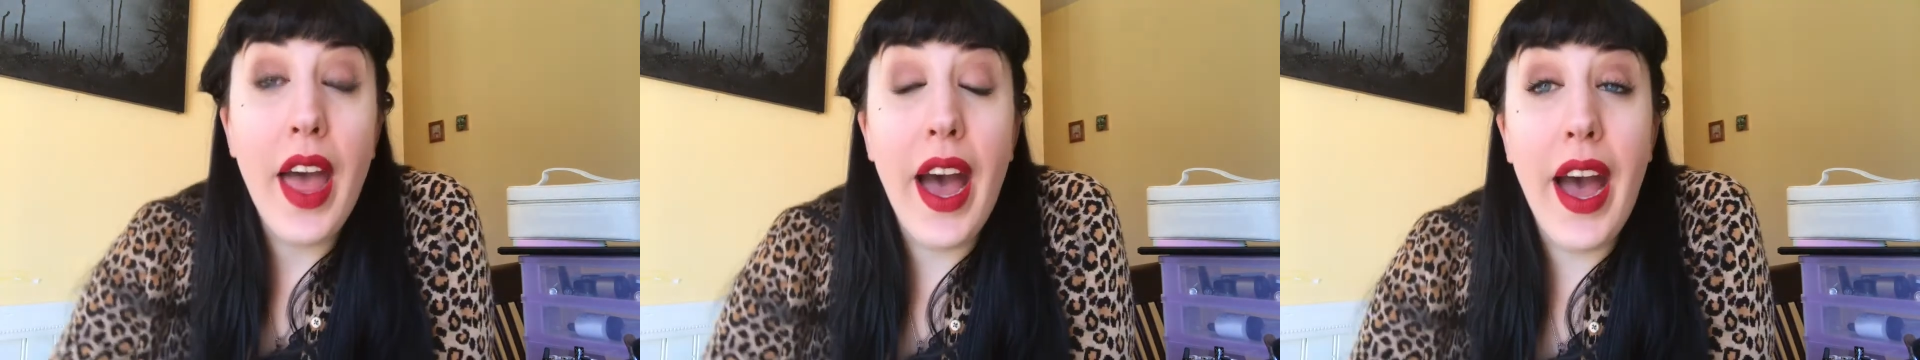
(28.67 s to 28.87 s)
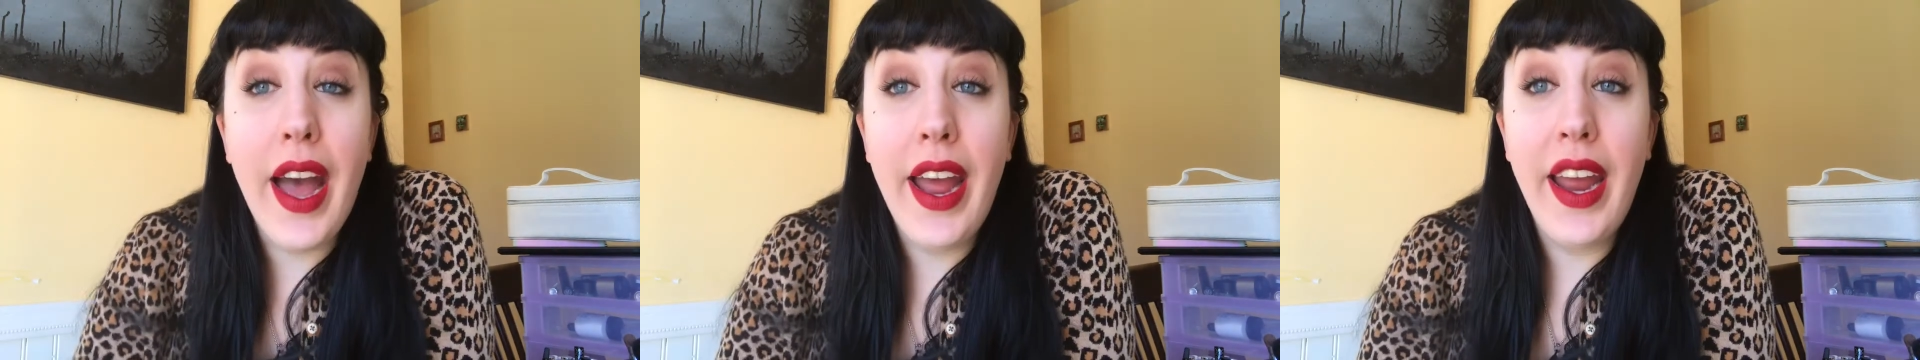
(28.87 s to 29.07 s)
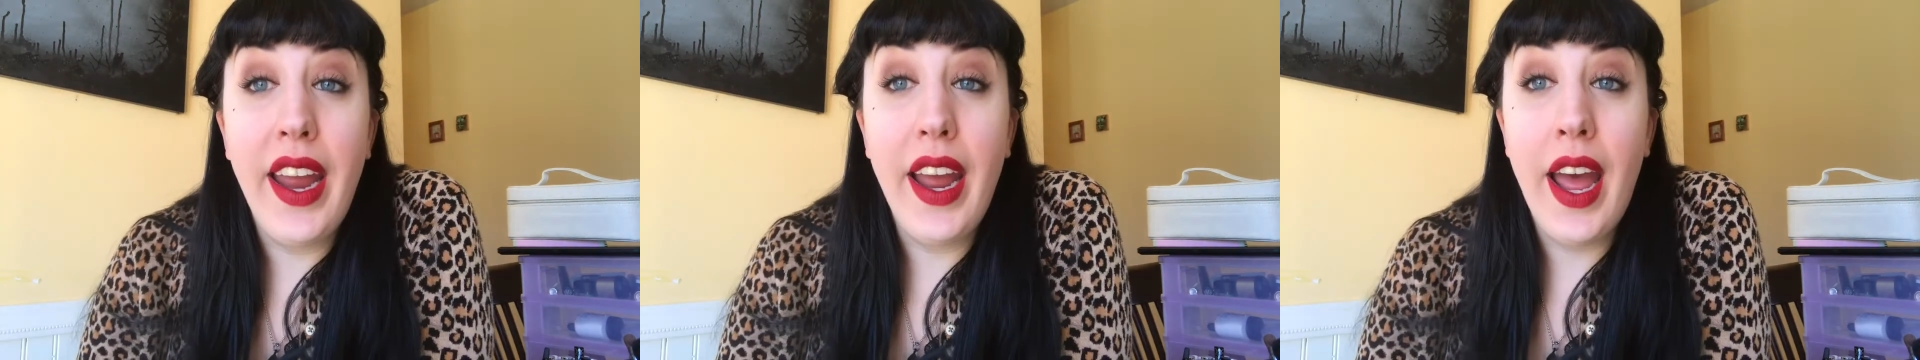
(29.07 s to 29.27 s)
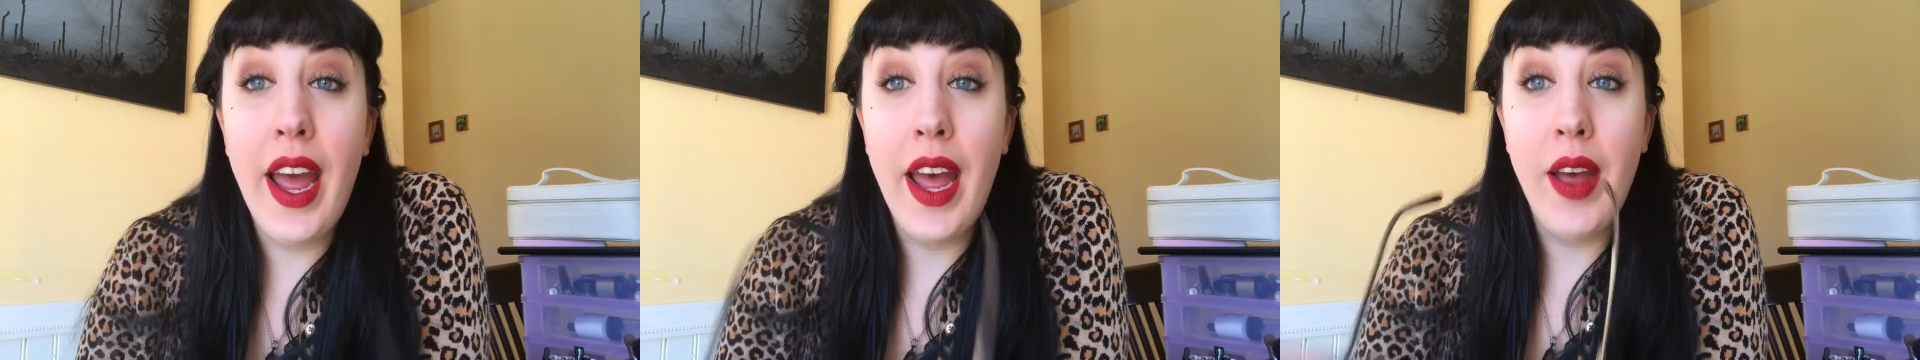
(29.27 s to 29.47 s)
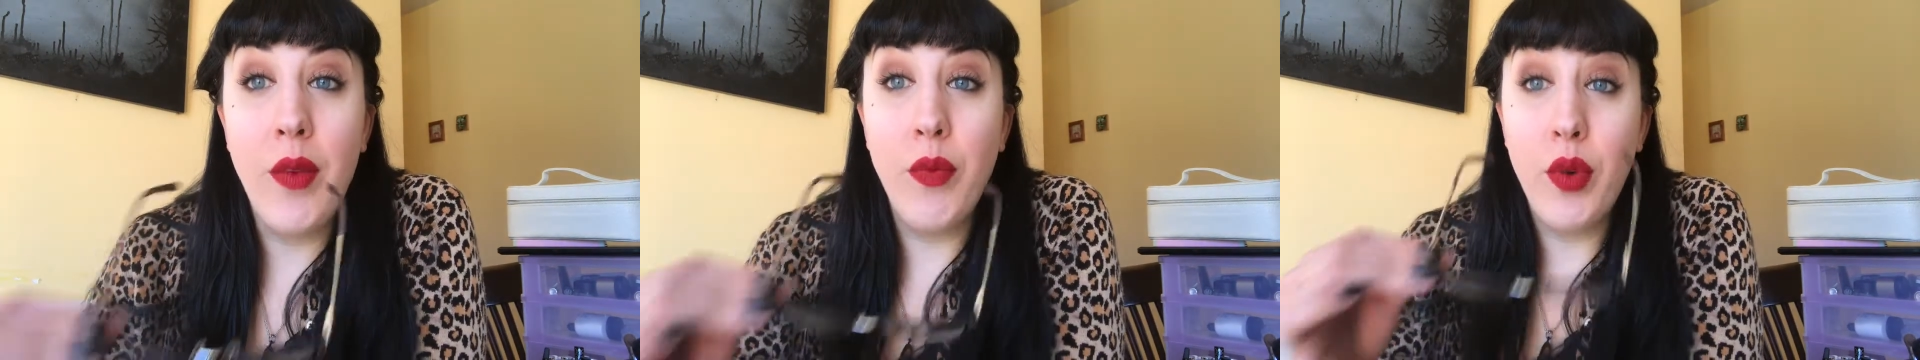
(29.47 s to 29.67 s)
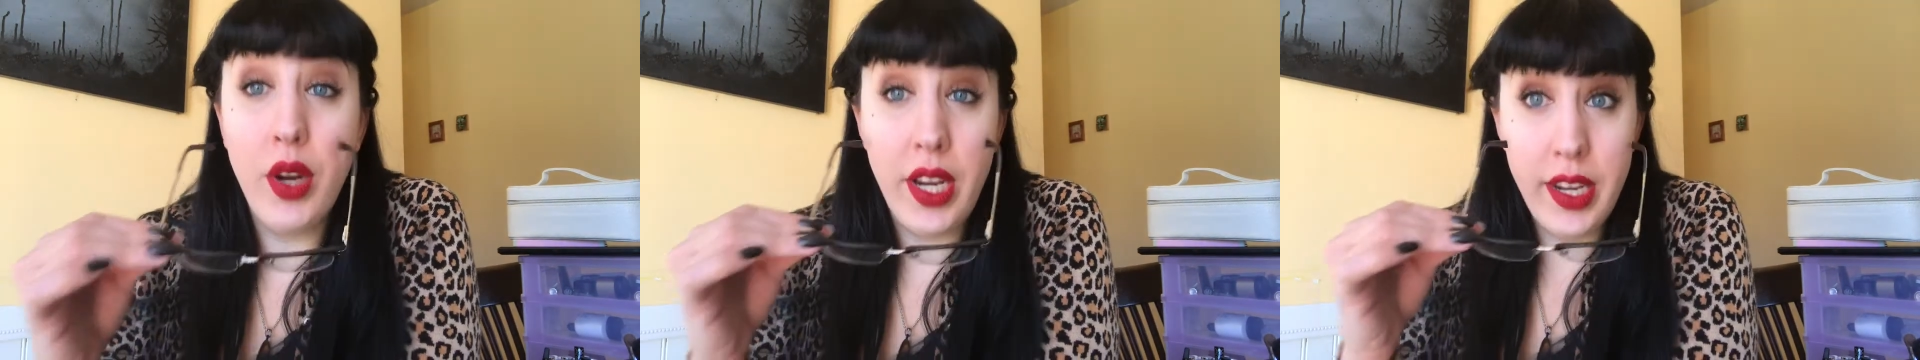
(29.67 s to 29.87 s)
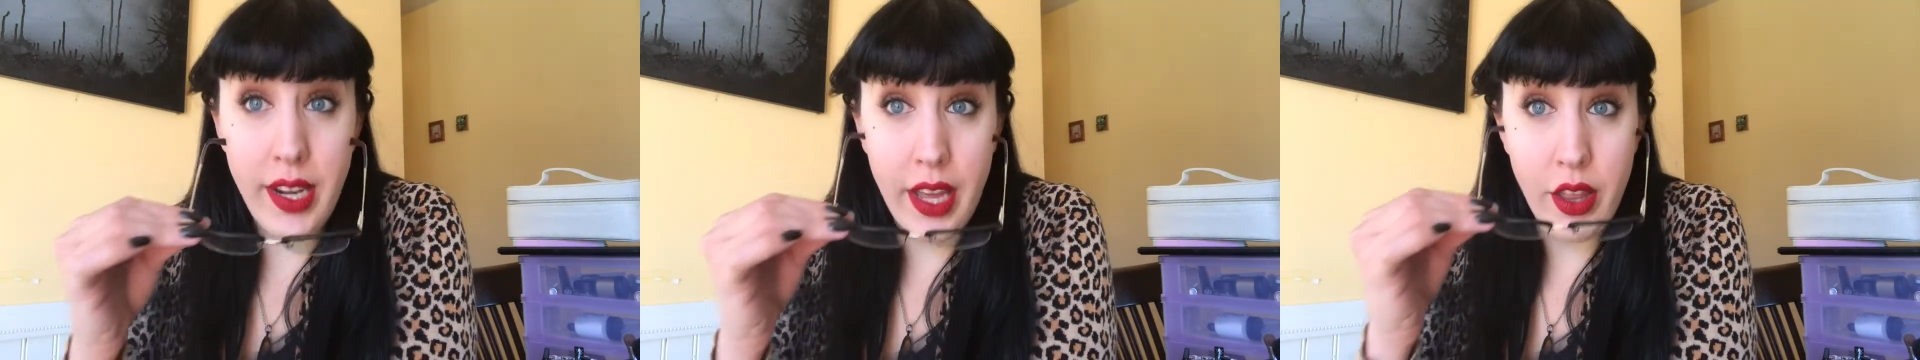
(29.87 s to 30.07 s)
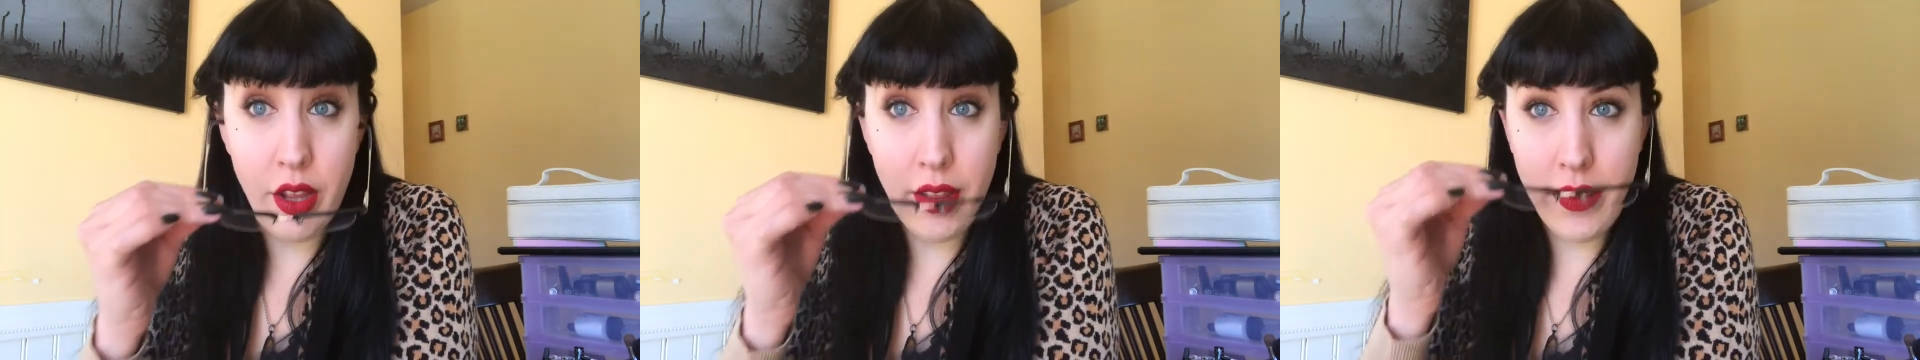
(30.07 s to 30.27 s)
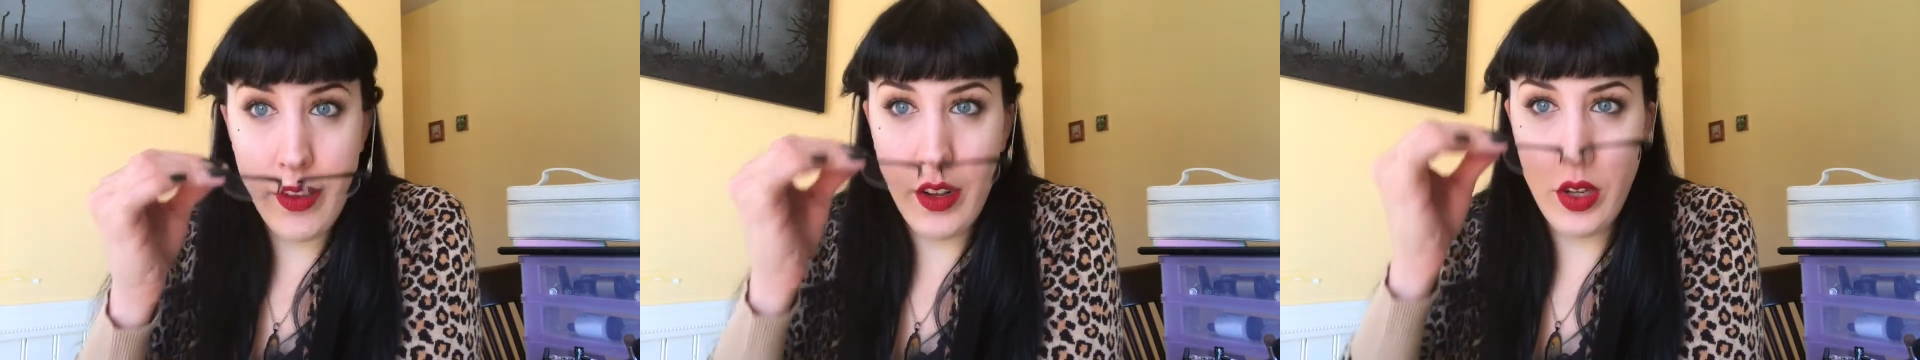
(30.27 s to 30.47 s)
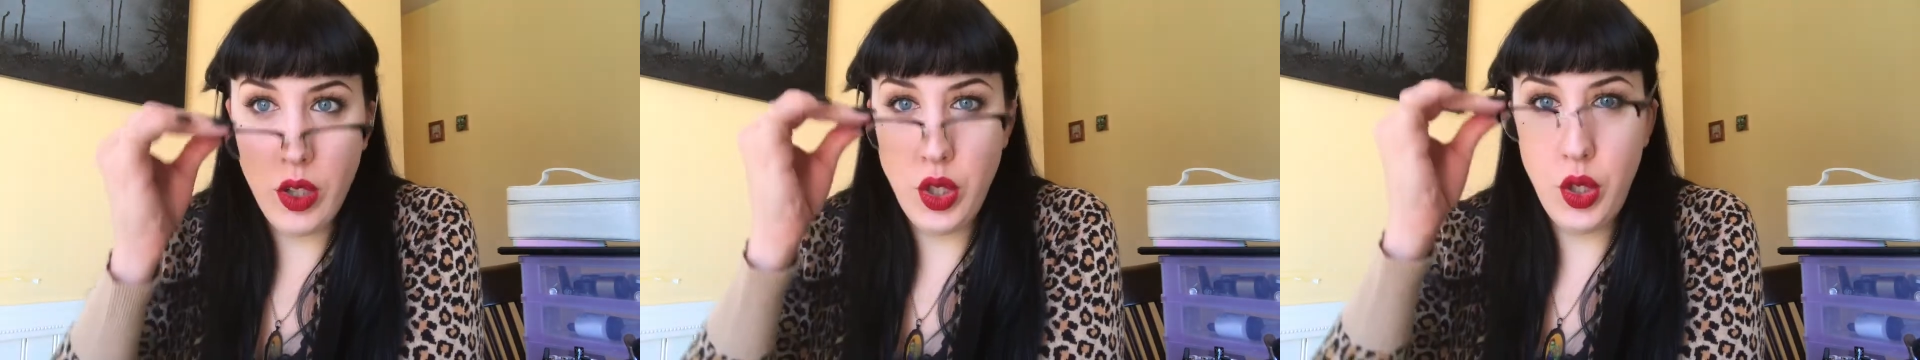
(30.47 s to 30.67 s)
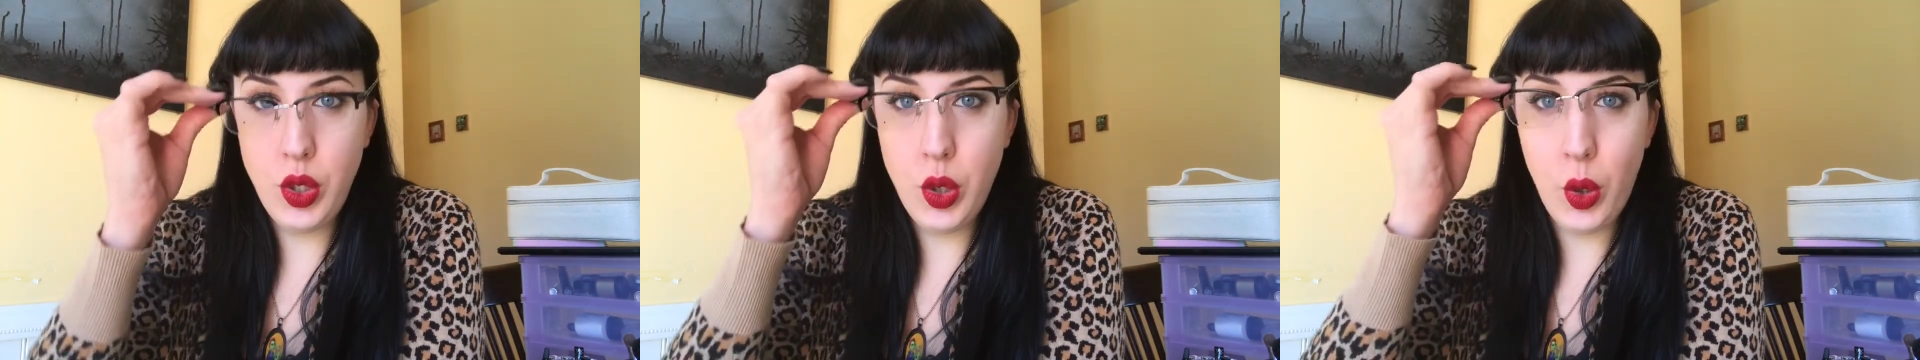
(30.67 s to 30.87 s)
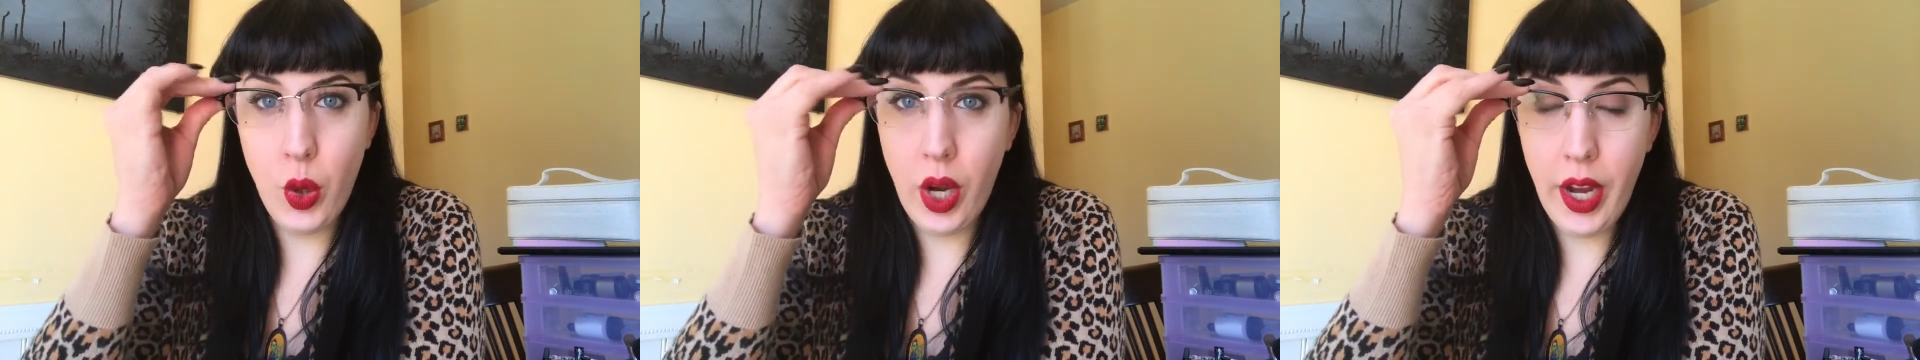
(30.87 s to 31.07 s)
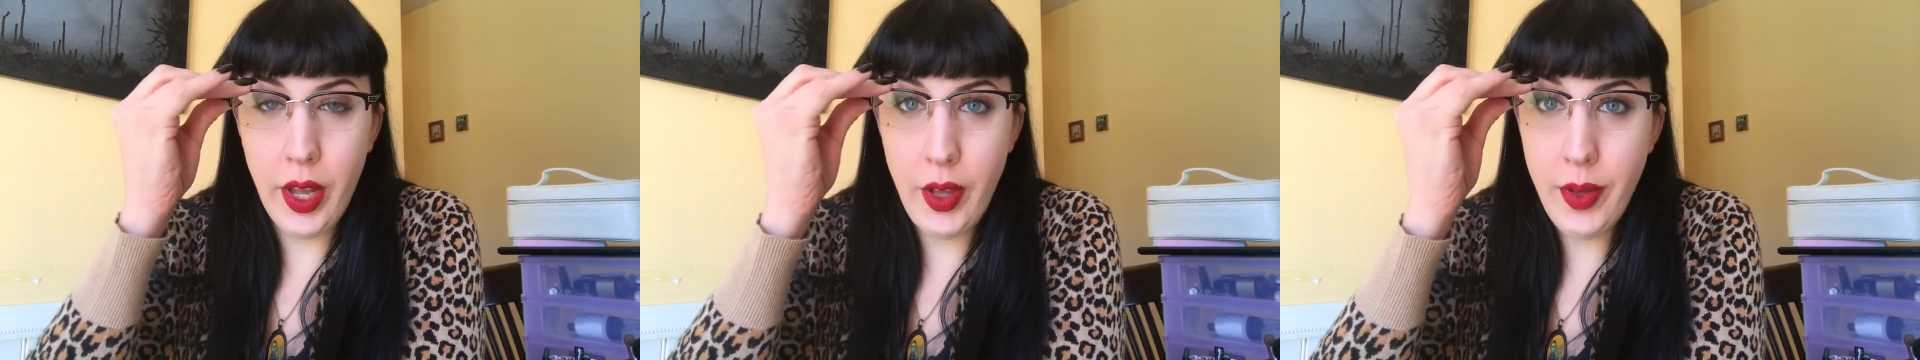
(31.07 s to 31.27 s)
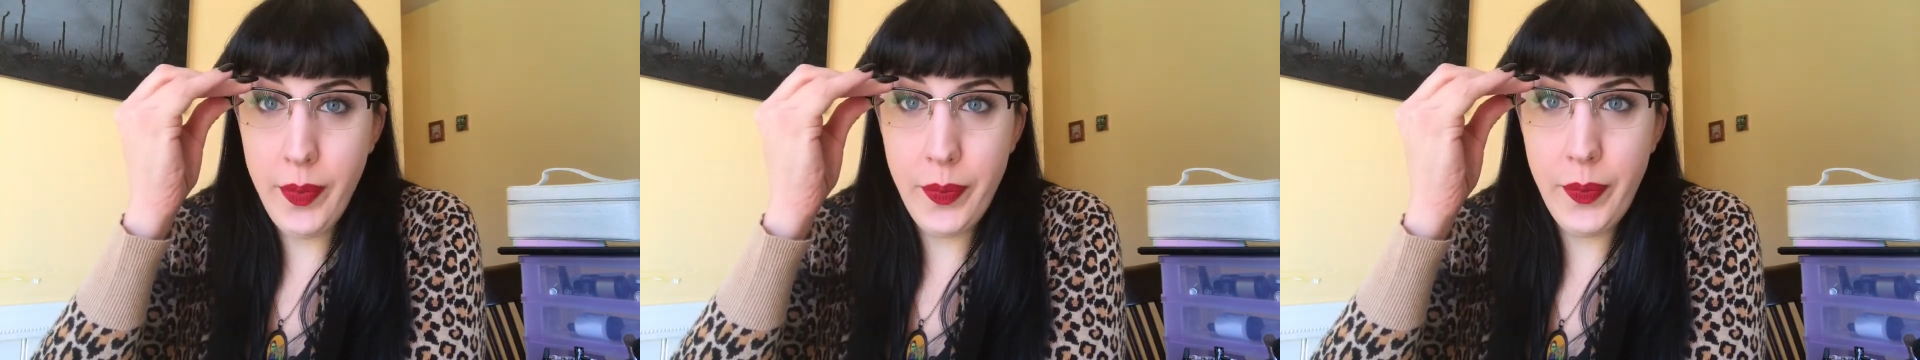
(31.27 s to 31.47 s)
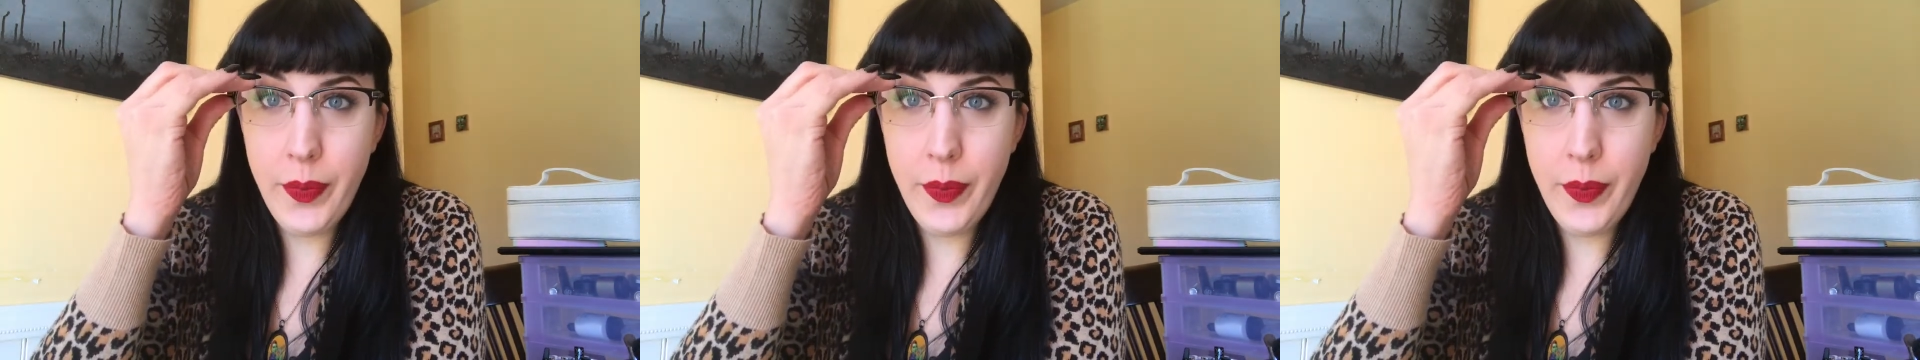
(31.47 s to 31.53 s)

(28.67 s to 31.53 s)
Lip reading: I am putting together this little tutorial